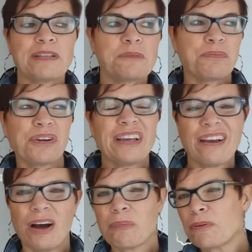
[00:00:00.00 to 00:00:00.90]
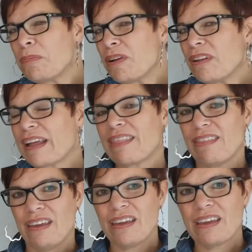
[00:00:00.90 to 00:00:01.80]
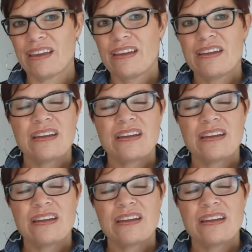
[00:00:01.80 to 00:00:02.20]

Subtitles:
It's pretty comparable, I think,